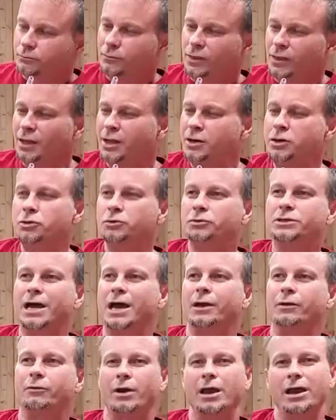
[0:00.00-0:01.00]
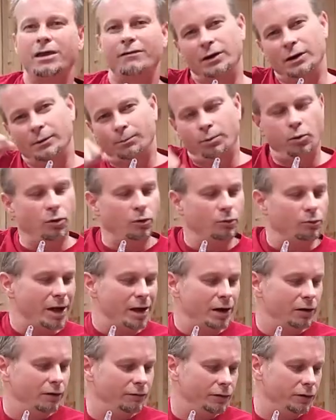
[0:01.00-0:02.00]
and use that gravy to pour
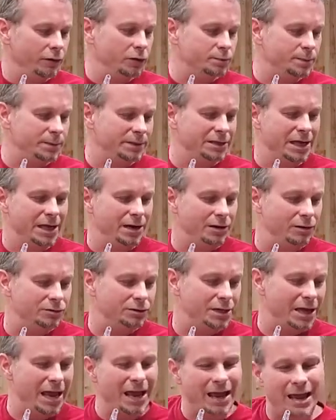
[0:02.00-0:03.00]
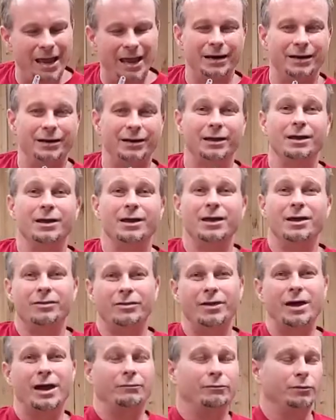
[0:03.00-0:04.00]
right over those potatoes and
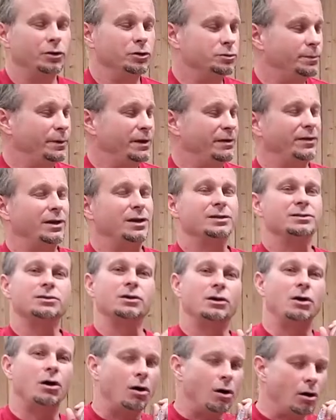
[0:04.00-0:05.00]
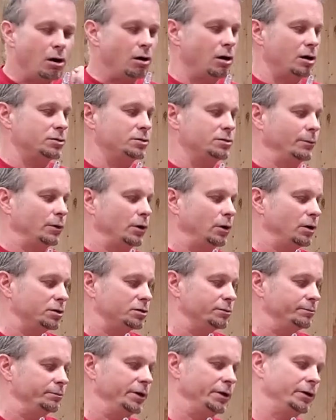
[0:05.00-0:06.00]
that roast beef. It is an awesome,
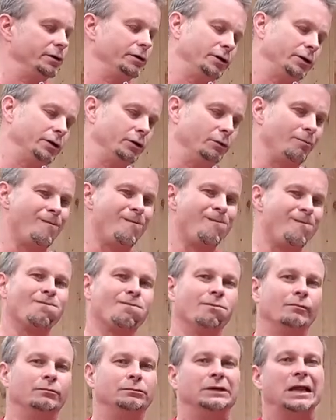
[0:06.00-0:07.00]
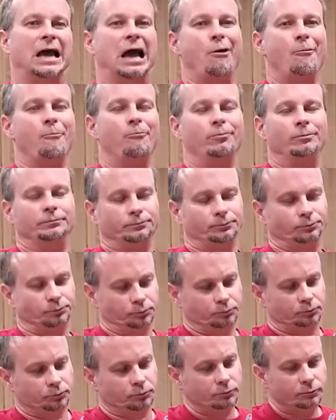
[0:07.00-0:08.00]
awesome dinner to do. Now,
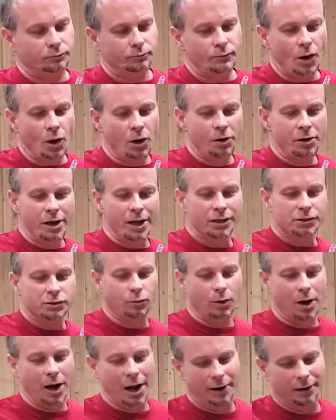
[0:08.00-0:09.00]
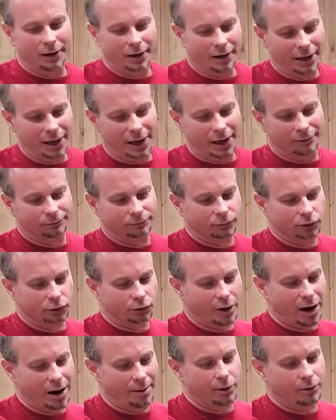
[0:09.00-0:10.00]
our next wine. Again,
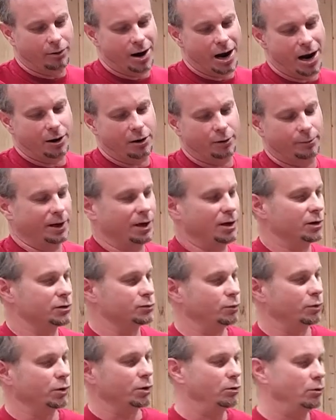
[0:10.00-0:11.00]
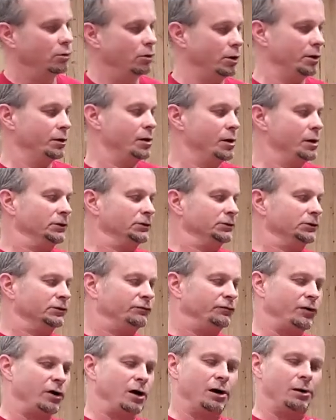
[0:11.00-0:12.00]
grab a cracker because we're going
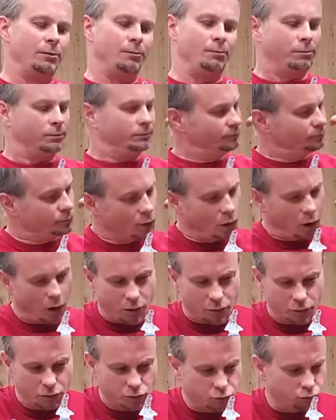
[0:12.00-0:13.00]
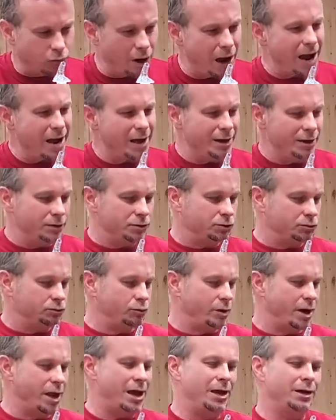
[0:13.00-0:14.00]
from our driest
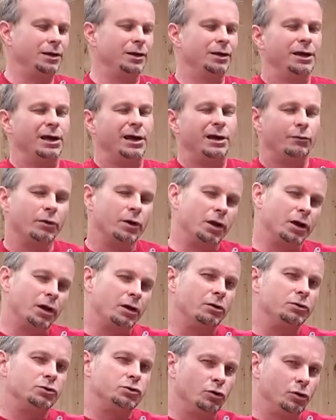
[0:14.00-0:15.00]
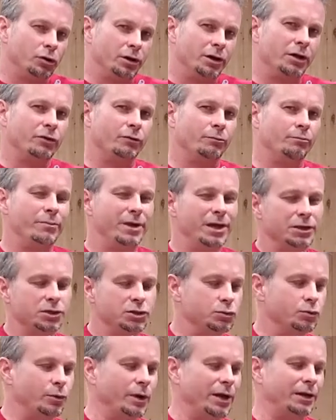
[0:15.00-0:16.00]
red, and we're going to go to another
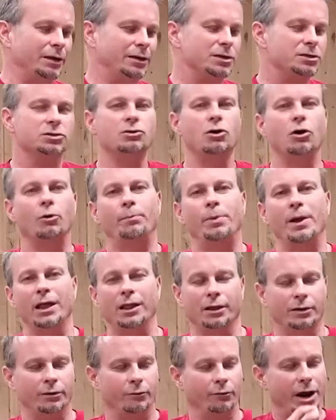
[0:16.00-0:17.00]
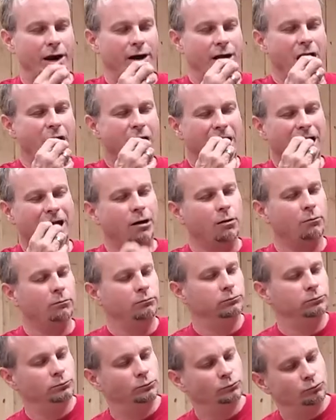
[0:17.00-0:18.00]
mid-sweet. This is called Pelican Red.
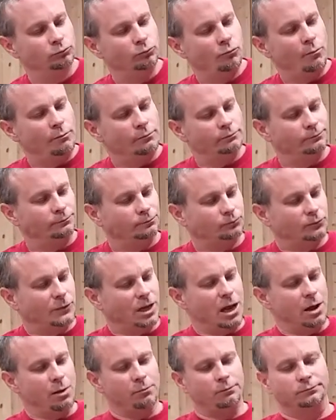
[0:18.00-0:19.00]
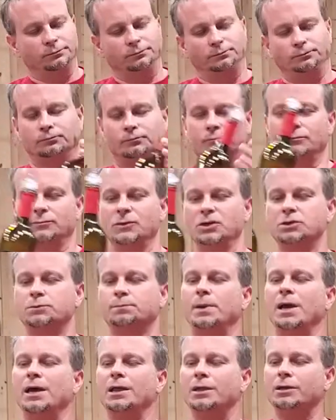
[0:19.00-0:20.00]
Now,
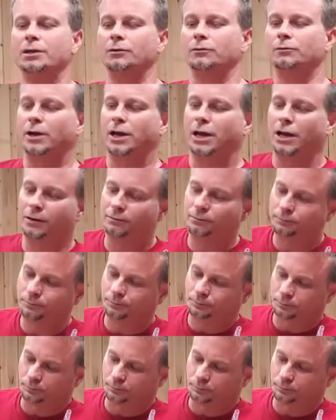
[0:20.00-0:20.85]
this Pelican Red,